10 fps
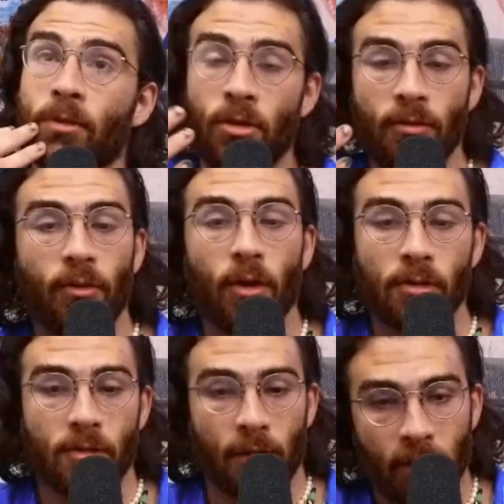
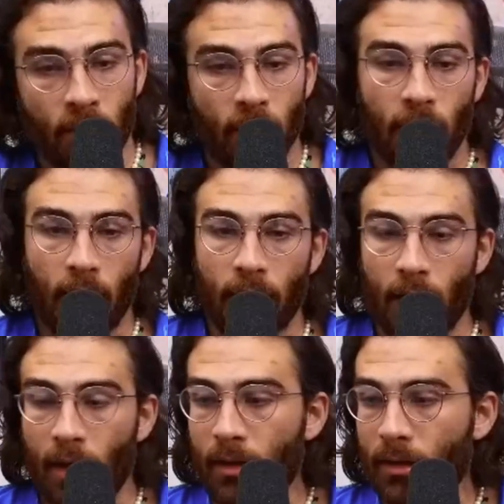convulsing
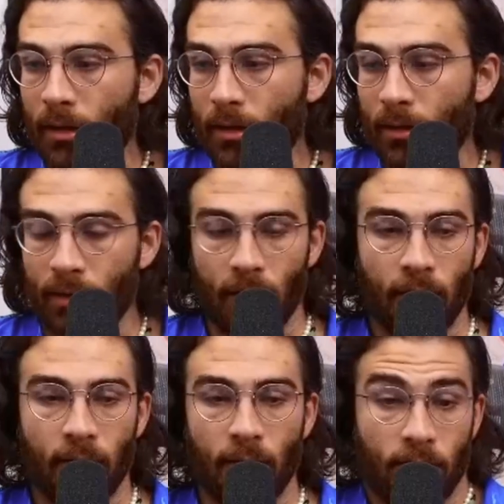
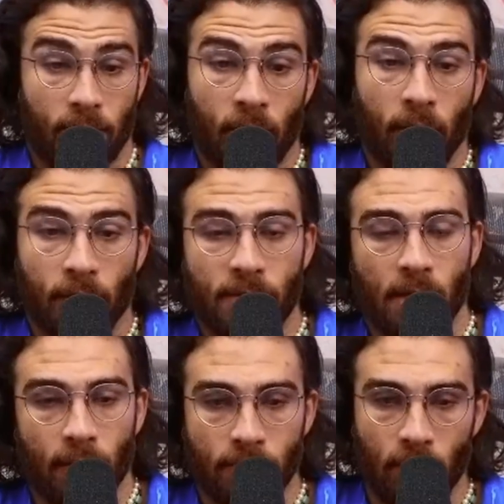and kill
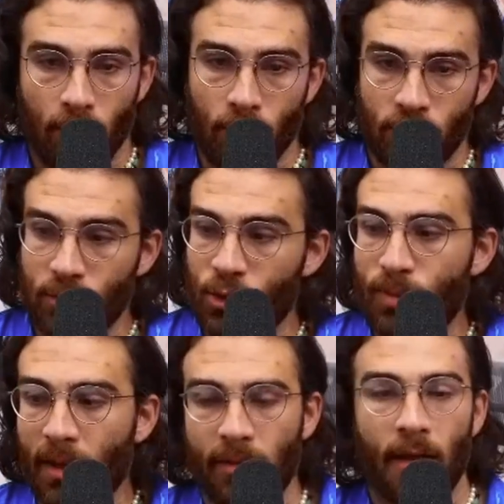themselves almost
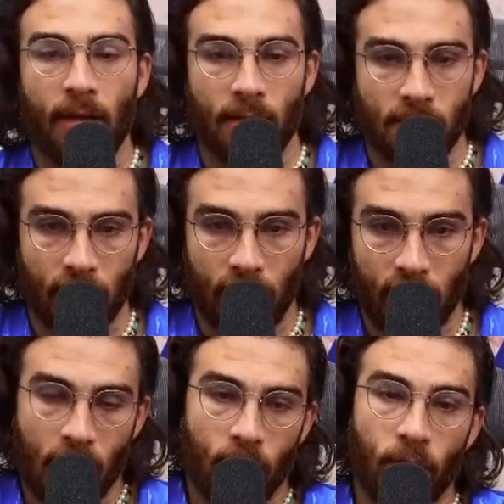spontaneously
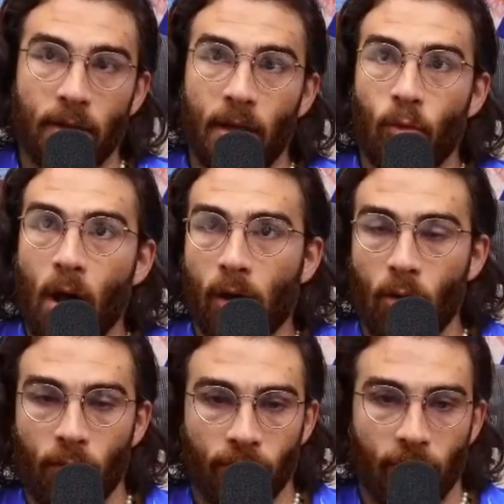when they walk
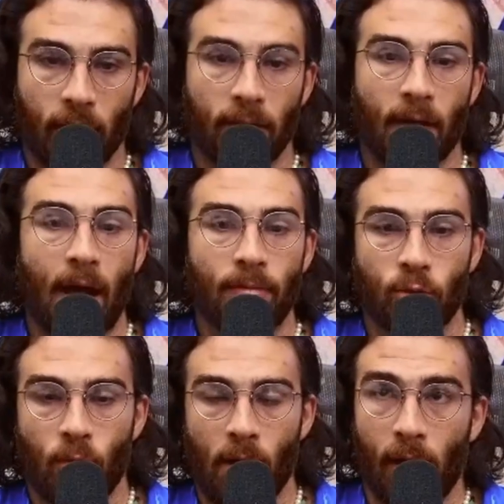over to fucking Times
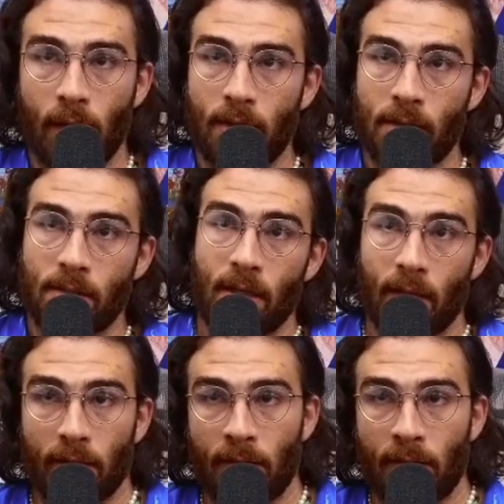Square and then see a